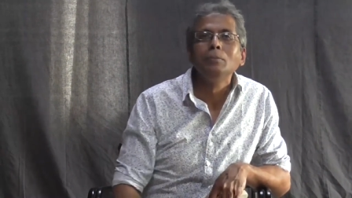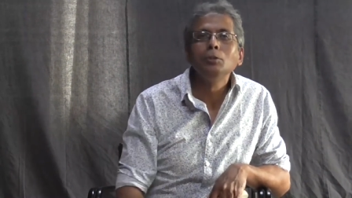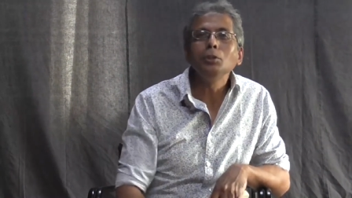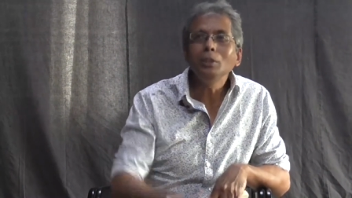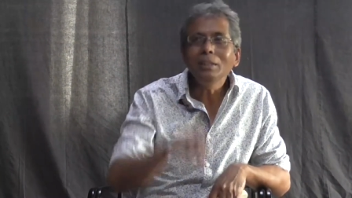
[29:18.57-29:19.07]

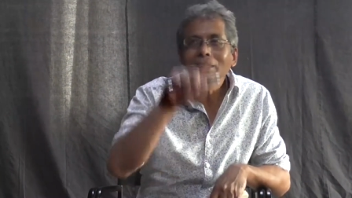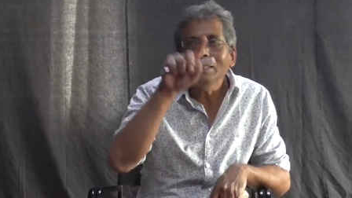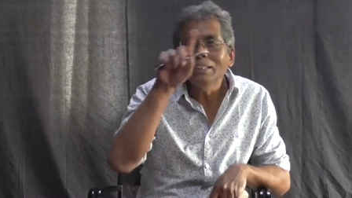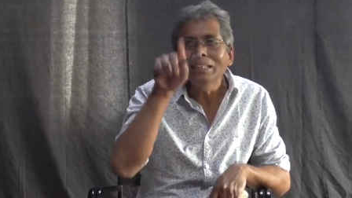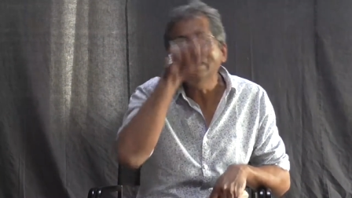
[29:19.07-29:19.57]
So you see, there's a
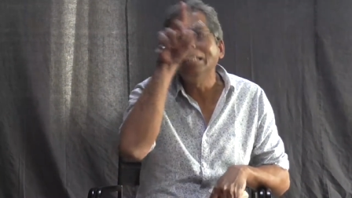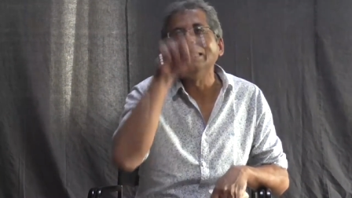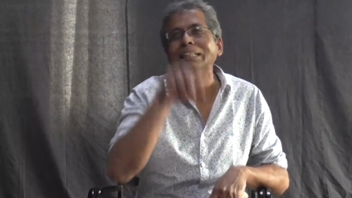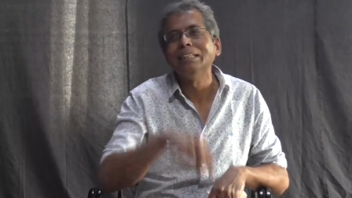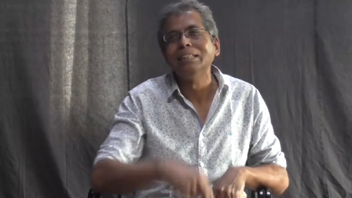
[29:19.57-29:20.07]
circle
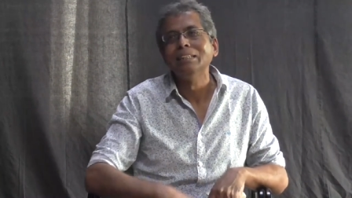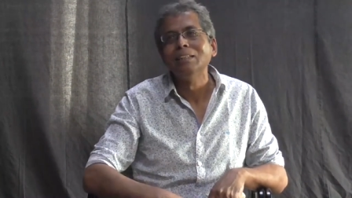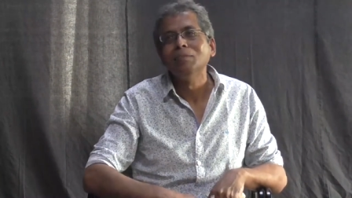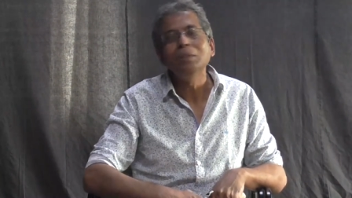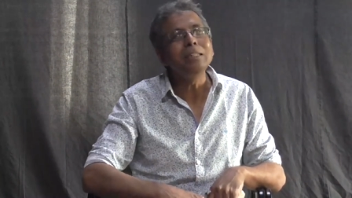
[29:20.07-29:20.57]
here,
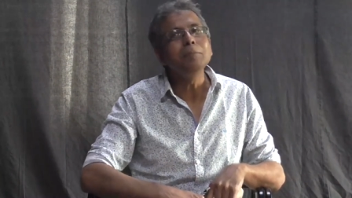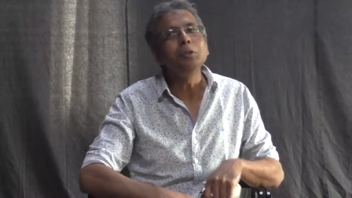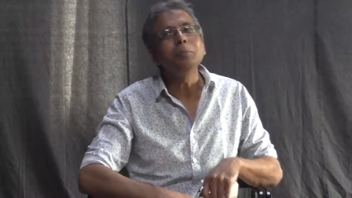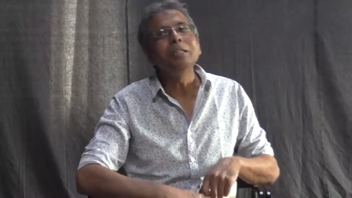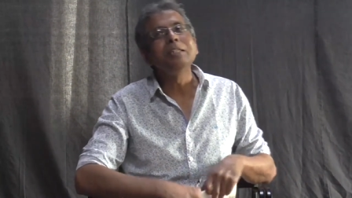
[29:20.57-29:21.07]
which seems
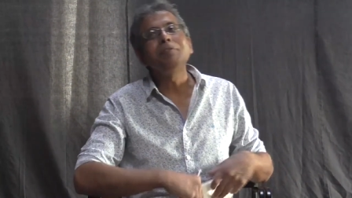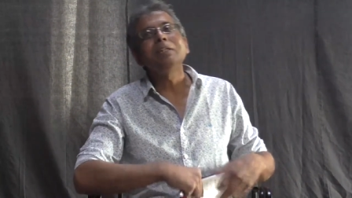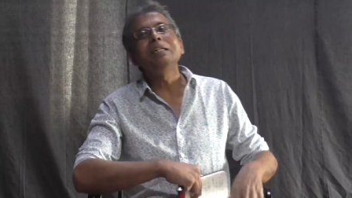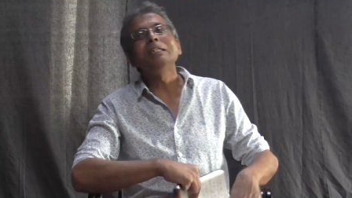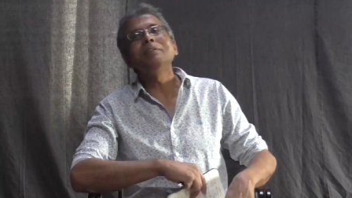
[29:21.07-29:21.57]
to be a
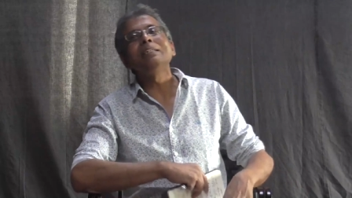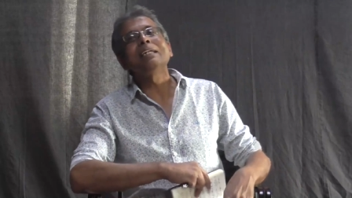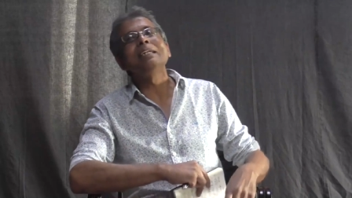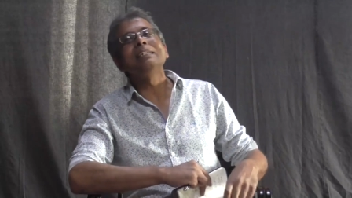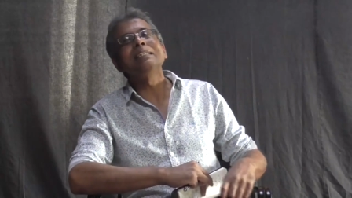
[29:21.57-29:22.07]
difficulty with
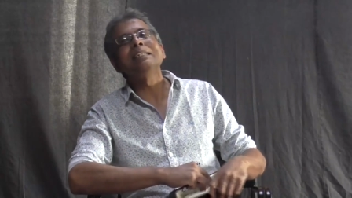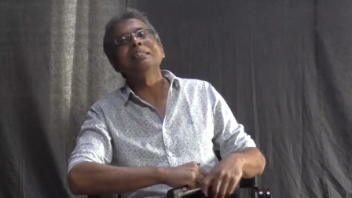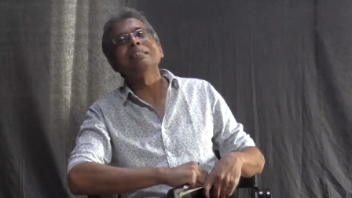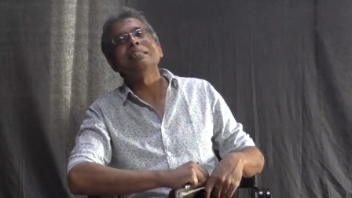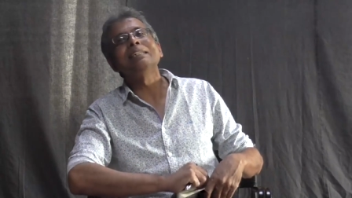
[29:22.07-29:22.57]
Italian
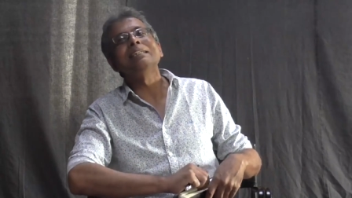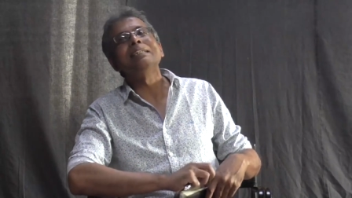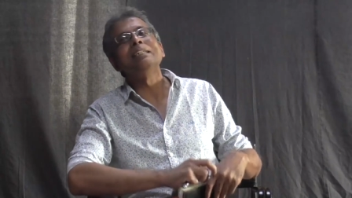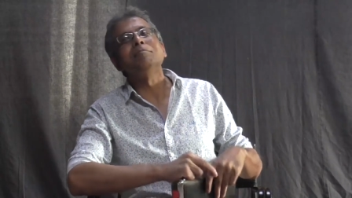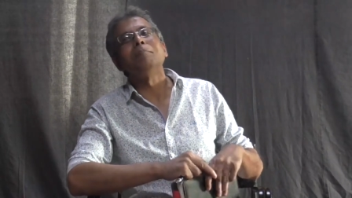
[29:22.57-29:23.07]
thinkers and their
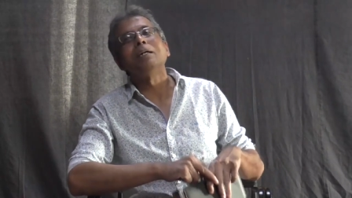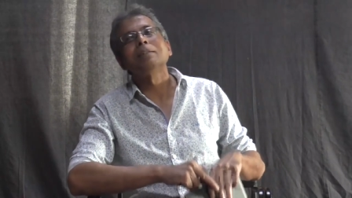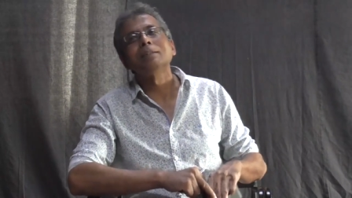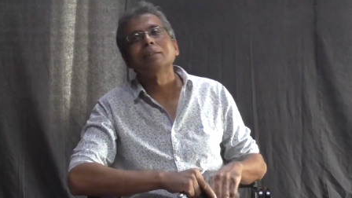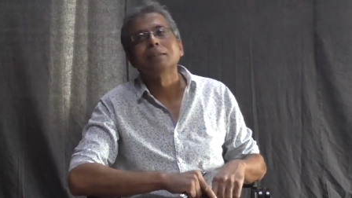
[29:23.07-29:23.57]
reading of
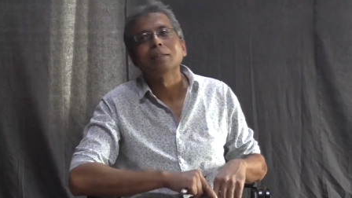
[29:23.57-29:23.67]
Marx.